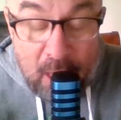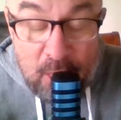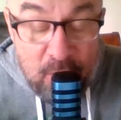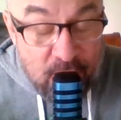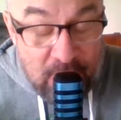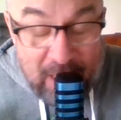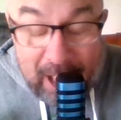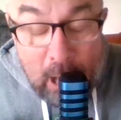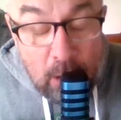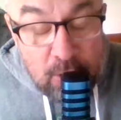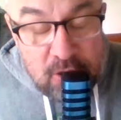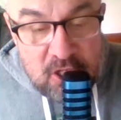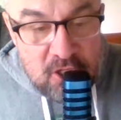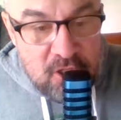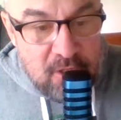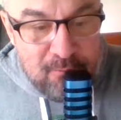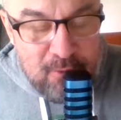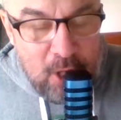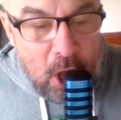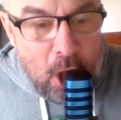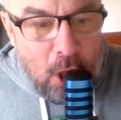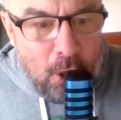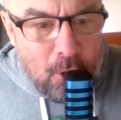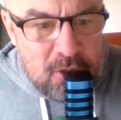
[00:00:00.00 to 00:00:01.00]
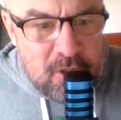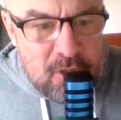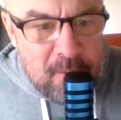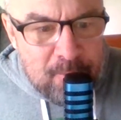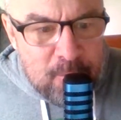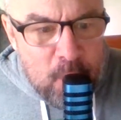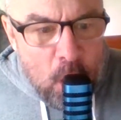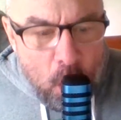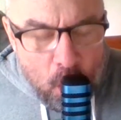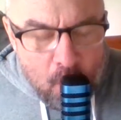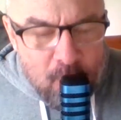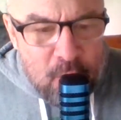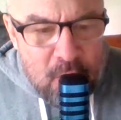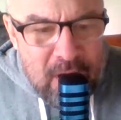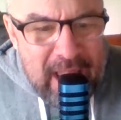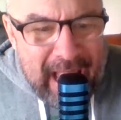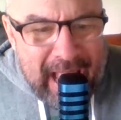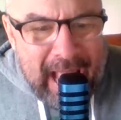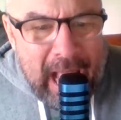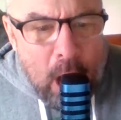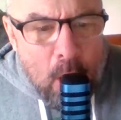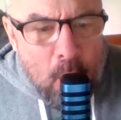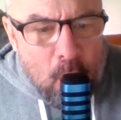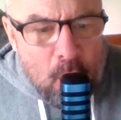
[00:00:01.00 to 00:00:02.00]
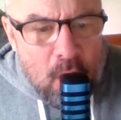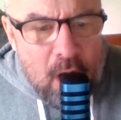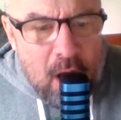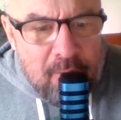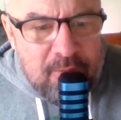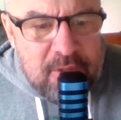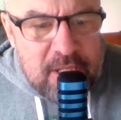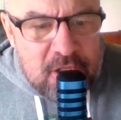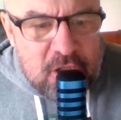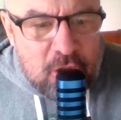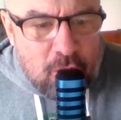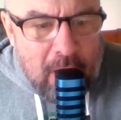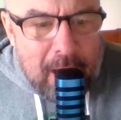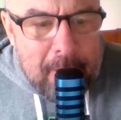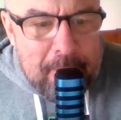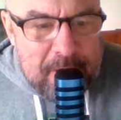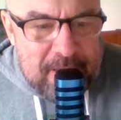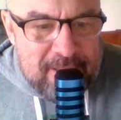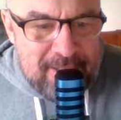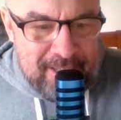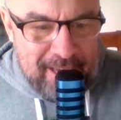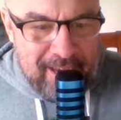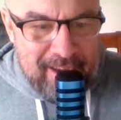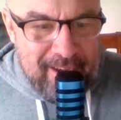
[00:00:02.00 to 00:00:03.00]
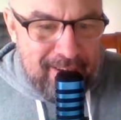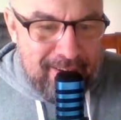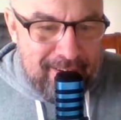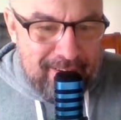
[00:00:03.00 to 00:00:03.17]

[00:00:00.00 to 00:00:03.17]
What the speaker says: thousands of dollars over an hour of discrepancy